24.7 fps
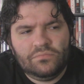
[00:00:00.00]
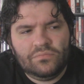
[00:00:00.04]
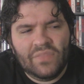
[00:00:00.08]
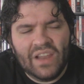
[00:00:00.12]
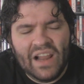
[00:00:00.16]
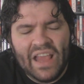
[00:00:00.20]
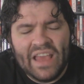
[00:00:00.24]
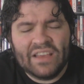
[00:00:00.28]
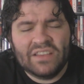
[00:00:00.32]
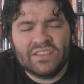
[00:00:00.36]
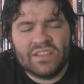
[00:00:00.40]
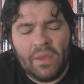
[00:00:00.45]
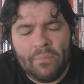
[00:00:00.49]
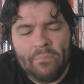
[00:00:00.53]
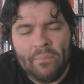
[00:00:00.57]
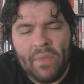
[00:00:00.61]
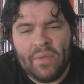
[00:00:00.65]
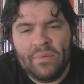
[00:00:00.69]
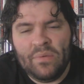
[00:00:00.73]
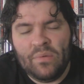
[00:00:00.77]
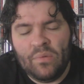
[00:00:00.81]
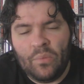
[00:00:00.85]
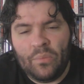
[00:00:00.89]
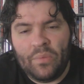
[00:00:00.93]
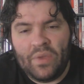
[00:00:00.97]
Except
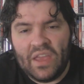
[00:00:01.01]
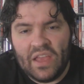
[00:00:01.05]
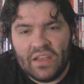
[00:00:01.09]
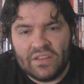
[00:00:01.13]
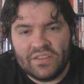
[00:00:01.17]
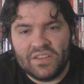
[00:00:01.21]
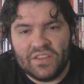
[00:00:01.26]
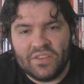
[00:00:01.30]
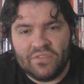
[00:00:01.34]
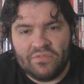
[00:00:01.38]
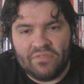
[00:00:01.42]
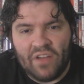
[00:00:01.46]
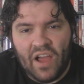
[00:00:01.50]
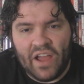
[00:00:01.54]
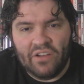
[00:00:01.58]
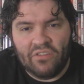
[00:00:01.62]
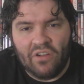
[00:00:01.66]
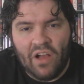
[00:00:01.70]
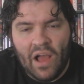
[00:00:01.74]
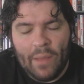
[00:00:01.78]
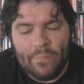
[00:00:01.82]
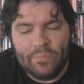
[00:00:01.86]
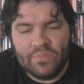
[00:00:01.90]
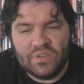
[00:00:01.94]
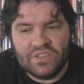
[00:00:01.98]
maybe when we get to the final
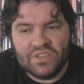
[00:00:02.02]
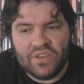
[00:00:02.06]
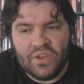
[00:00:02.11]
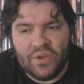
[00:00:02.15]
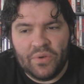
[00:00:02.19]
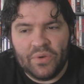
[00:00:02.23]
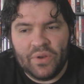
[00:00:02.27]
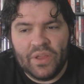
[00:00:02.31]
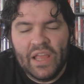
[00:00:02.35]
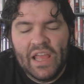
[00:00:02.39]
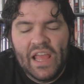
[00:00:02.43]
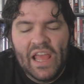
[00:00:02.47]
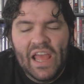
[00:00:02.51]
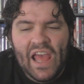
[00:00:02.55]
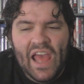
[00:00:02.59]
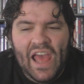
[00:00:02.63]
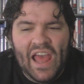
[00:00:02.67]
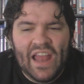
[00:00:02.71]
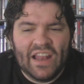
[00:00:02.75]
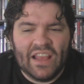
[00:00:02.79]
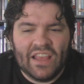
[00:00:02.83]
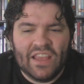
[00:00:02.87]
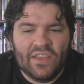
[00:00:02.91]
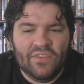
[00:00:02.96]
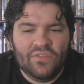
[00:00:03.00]
episode
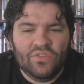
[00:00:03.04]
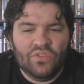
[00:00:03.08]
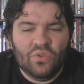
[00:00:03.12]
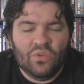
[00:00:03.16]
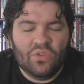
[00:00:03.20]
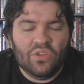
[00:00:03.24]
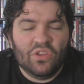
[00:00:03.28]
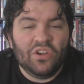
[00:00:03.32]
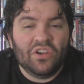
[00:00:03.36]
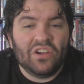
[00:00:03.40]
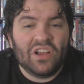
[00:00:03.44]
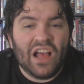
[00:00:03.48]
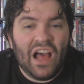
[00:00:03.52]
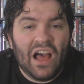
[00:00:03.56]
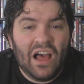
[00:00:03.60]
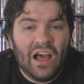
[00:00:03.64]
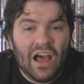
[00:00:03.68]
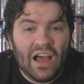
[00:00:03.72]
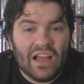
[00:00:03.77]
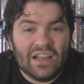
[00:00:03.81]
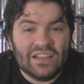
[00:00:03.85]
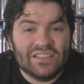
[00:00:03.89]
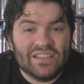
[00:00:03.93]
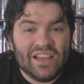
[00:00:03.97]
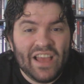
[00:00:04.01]
and it gives you a little
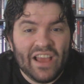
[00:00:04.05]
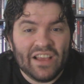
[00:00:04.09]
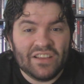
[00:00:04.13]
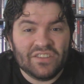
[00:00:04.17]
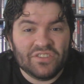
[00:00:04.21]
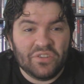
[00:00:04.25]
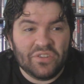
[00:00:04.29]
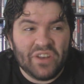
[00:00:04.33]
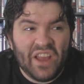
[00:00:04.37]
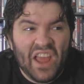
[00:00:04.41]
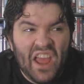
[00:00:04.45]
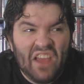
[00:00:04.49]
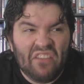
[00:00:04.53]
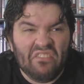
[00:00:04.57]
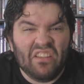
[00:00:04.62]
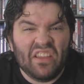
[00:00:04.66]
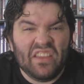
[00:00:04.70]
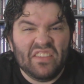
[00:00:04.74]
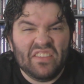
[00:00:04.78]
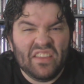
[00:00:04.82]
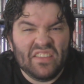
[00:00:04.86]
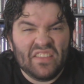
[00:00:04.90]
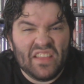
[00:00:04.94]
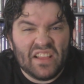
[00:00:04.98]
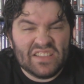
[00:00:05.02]
context on
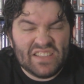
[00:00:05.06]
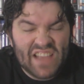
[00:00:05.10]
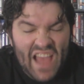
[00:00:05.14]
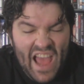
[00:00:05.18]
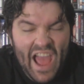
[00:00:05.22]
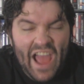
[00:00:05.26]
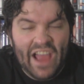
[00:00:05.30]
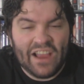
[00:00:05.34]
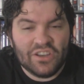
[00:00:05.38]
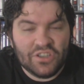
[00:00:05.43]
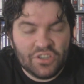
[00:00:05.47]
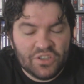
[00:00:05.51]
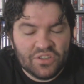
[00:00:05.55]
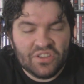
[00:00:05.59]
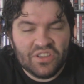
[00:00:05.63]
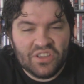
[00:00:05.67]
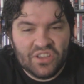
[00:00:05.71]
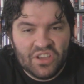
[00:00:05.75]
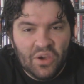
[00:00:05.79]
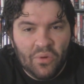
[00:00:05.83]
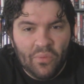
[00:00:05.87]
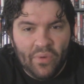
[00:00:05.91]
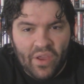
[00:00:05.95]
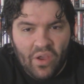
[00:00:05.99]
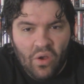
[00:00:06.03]
everything that's actually
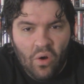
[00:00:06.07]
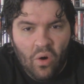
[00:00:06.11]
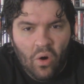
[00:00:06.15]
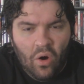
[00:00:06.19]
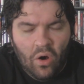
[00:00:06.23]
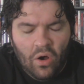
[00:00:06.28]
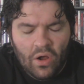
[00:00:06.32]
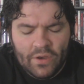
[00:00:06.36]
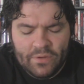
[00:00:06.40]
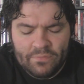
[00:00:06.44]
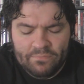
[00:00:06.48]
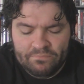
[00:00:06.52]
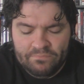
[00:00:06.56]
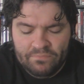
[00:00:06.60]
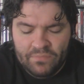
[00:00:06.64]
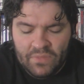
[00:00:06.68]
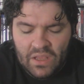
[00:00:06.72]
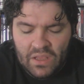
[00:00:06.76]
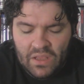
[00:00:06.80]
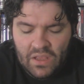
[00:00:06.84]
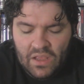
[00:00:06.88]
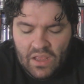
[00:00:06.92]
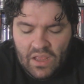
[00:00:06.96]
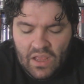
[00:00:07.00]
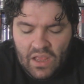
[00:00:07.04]
going on.
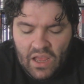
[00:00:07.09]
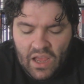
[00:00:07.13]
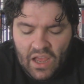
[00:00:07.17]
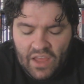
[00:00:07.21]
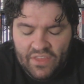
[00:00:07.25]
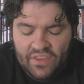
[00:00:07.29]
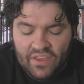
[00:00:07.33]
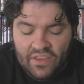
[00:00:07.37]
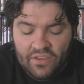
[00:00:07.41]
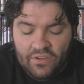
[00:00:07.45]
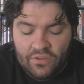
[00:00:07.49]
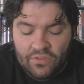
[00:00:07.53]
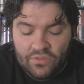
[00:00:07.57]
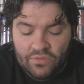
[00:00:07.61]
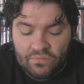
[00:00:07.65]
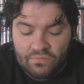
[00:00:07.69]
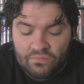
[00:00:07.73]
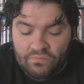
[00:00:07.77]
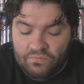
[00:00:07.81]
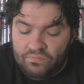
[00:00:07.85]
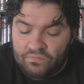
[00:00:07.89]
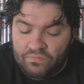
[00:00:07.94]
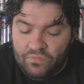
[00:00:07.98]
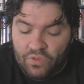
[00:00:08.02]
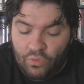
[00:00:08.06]
I think
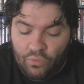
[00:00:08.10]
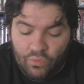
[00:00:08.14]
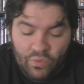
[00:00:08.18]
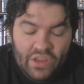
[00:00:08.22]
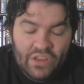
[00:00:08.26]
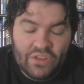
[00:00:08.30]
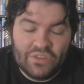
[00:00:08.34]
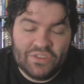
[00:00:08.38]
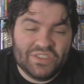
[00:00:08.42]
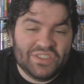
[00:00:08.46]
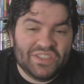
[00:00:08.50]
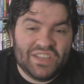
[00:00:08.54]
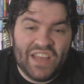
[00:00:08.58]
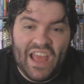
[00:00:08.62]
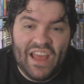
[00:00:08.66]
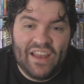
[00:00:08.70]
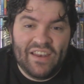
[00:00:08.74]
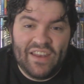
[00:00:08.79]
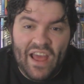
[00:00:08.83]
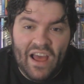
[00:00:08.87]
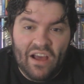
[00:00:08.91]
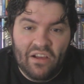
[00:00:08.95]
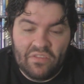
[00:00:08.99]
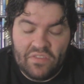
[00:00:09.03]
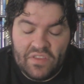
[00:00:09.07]
the real
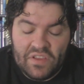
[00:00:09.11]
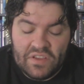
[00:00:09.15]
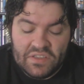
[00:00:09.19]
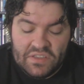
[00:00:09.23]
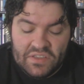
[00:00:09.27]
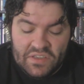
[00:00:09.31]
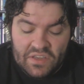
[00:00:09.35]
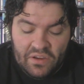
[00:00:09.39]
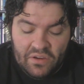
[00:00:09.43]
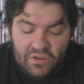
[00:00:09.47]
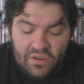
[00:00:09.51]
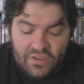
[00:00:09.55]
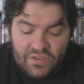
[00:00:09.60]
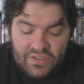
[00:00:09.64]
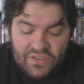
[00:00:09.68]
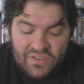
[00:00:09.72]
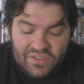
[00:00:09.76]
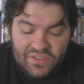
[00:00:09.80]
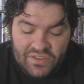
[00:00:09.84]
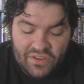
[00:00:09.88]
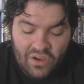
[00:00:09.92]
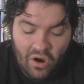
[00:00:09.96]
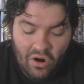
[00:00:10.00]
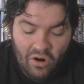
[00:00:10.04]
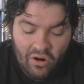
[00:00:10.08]
standout in this series is
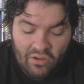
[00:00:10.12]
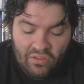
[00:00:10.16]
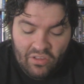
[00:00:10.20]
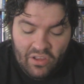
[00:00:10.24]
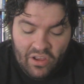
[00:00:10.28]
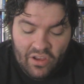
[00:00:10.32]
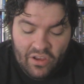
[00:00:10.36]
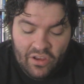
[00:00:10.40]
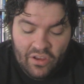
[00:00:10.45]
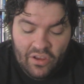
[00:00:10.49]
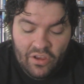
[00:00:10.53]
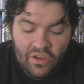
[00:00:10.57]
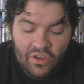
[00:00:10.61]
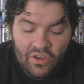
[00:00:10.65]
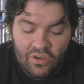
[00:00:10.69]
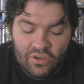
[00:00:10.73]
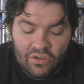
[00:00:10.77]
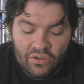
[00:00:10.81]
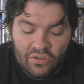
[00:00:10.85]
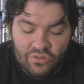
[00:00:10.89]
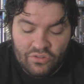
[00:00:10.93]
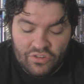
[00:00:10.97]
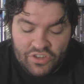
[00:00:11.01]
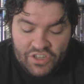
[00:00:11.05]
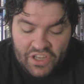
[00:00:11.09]
Carla
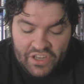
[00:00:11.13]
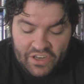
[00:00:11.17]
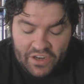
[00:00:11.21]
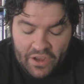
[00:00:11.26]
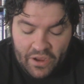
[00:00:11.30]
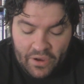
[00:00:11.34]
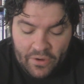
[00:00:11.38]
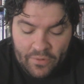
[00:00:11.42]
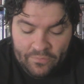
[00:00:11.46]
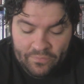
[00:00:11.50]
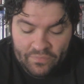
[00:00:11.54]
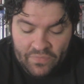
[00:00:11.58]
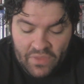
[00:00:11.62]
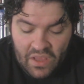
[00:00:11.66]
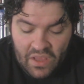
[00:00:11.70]
Gugino,